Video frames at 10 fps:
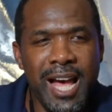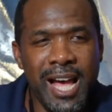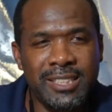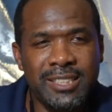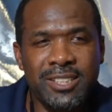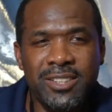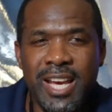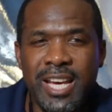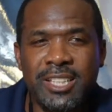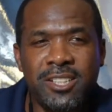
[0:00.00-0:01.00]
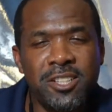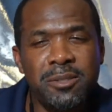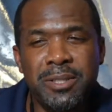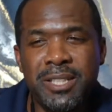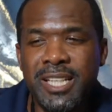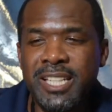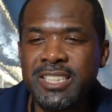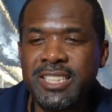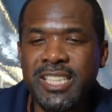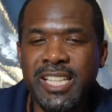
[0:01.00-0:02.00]
I still had a little bit of
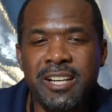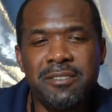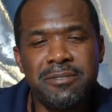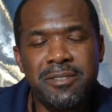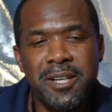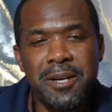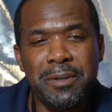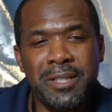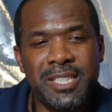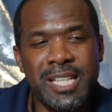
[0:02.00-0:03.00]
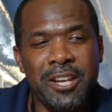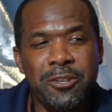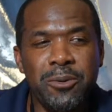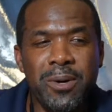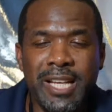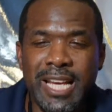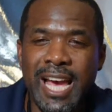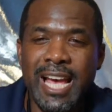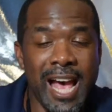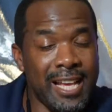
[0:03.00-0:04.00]
energy left because I knew
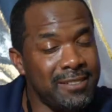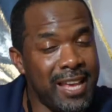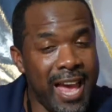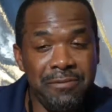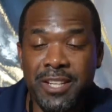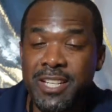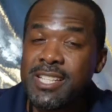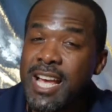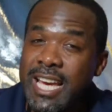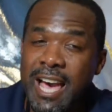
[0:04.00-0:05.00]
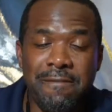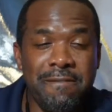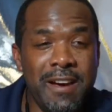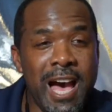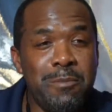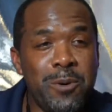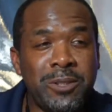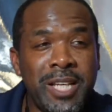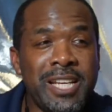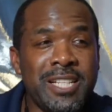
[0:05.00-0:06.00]
after this, I got 5 more
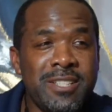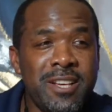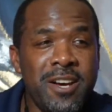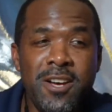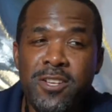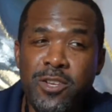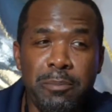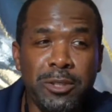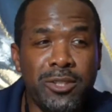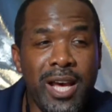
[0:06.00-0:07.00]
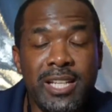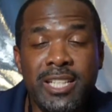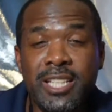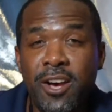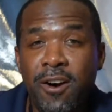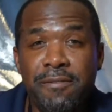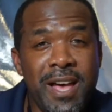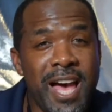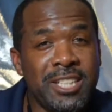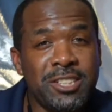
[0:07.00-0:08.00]
days. So I'm going to try to give y'all
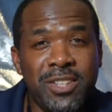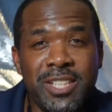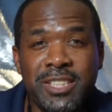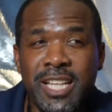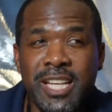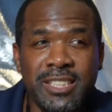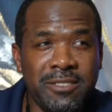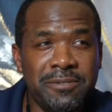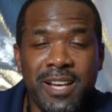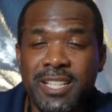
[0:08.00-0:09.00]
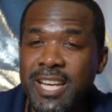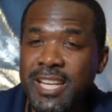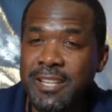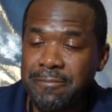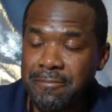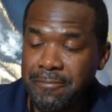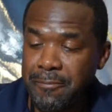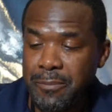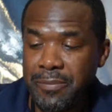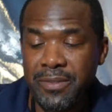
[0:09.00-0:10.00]
5 straight days if I can.
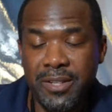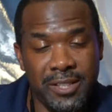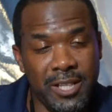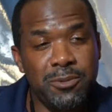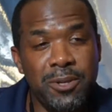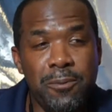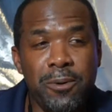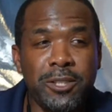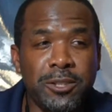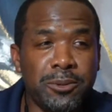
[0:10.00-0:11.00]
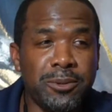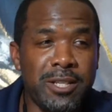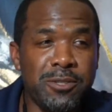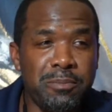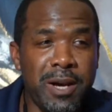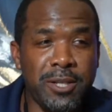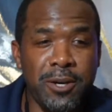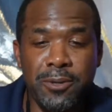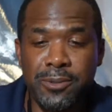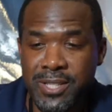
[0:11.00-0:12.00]
That's what I want to do. That's what my
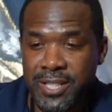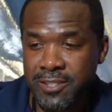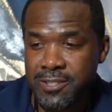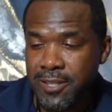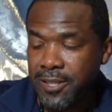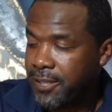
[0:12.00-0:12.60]
goals is.